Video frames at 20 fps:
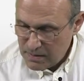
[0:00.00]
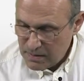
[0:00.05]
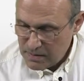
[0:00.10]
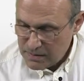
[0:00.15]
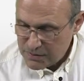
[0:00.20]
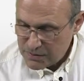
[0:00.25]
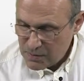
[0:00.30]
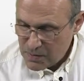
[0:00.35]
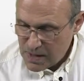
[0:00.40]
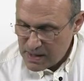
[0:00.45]

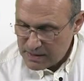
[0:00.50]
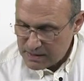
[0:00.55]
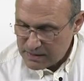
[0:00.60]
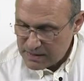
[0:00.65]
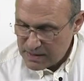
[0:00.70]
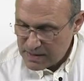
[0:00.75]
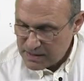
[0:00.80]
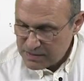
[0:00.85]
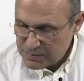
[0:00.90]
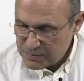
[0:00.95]
as y
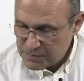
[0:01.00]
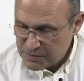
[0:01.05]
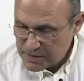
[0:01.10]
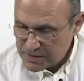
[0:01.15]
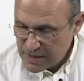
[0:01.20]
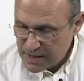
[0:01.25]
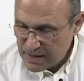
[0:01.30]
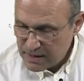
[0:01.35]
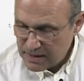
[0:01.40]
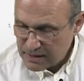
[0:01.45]
transpose
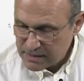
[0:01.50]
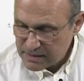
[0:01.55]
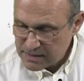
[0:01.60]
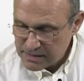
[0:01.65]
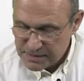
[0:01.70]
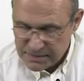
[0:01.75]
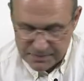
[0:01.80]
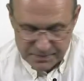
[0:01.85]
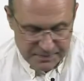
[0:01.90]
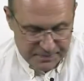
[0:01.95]

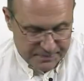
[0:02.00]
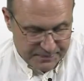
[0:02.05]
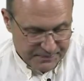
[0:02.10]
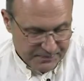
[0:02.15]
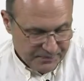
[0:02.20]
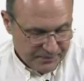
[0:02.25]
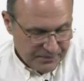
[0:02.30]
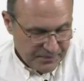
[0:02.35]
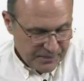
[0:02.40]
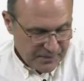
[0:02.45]
x.
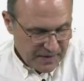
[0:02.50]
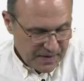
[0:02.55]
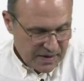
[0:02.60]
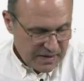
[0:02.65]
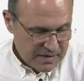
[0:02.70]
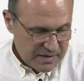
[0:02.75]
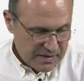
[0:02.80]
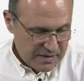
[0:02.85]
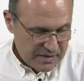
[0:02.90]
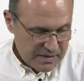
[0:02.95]

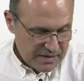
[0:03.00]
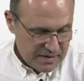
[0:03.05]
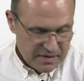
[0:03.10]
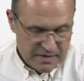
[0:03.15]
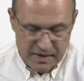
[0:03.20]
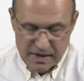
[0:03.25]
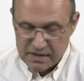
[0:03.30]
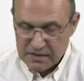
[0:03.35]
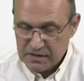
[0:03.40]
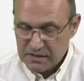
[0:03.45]
This is the
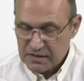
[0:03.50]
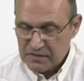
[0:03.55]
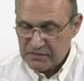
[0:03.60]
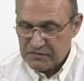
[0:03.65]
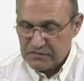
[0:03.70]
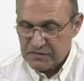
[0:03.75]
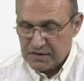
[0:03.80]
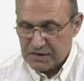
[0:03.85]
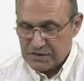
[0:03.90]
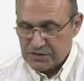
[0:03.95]
standard
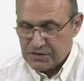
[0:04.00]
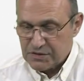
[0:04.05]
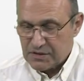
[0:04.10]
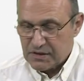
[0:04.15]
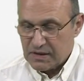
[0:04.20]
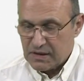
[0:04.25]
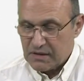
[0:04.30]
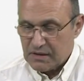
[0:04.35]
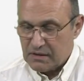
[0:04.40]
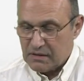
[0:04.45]

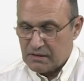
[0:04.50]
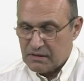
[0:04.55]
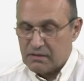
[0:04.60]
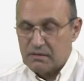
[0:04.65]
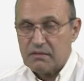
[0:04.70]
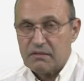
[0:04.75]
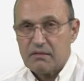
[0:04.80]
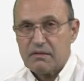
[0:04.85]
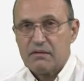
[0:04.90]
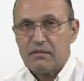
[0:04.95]
definition in
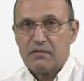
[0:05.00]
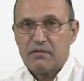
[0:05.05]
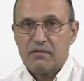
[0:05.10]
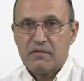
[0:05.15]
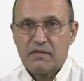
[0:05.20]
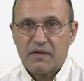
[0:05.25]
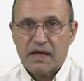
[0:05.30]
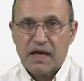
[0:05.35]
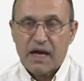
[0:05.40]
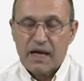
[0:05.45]

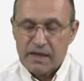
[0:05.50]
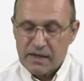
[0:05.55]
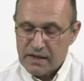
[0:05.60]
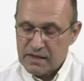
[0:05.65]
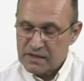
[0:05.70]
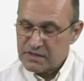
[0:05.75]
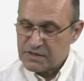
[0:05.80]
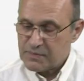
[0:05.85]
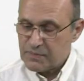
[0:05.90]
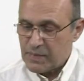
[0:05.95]
the
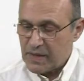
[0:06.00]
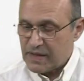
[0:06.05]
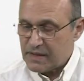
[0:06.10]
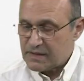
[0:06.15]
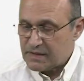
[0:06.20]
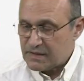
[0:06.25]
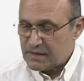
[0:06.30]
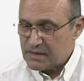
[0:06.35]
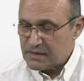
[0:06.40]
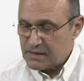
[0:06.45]
Rn
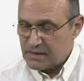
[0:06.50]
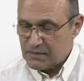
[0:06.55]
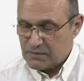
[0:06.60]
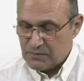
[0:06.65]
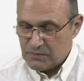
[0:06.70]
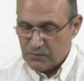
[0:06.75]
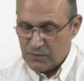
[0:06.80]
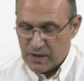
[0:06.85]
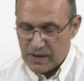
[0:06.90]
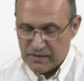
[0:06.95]
spaces that
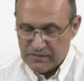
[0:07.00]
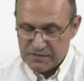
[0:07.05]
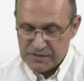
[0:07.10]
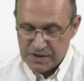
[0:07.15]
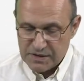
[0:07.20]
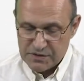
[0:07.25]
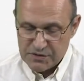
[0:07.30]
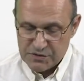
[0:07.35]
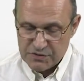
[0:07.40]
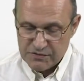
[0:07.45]
we have
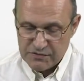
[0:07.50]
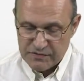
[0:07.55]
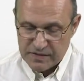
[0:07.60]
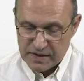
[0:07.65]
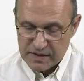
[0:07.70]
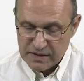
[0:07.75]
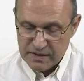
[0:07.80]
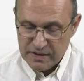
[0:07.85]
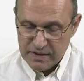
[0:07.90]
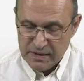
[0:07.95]
seen so
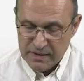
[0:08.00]
far.